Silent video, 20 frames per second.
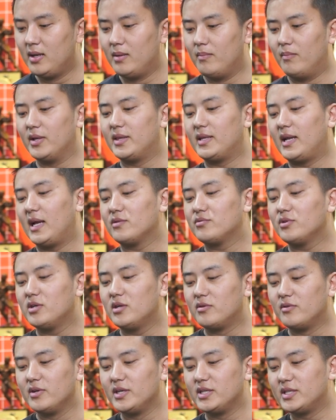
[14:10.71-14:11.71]
But then as we
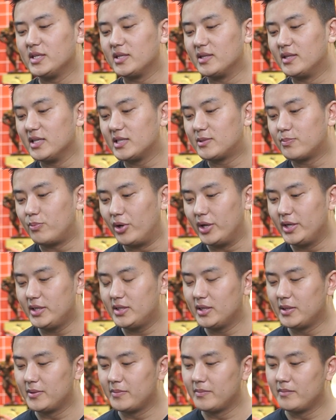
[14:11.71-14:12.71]
are reaching this
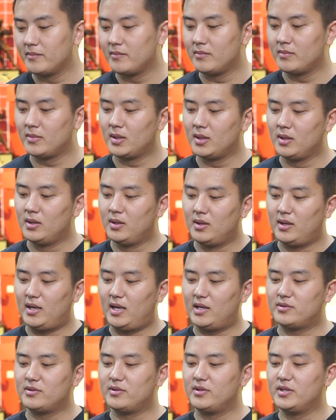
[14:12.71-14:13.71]
point,
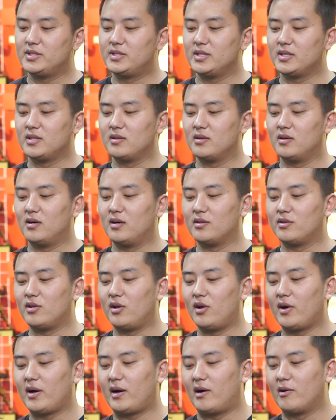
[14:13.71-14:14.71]
as we're reaching the
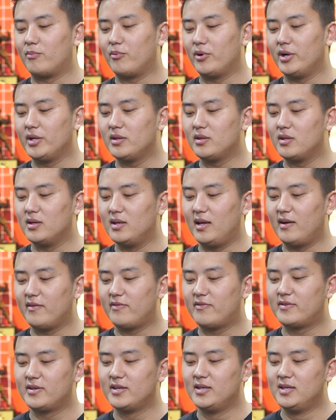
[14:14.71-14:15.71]
lockout point, the
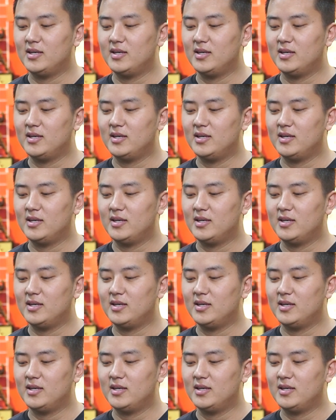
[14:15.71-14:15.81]
left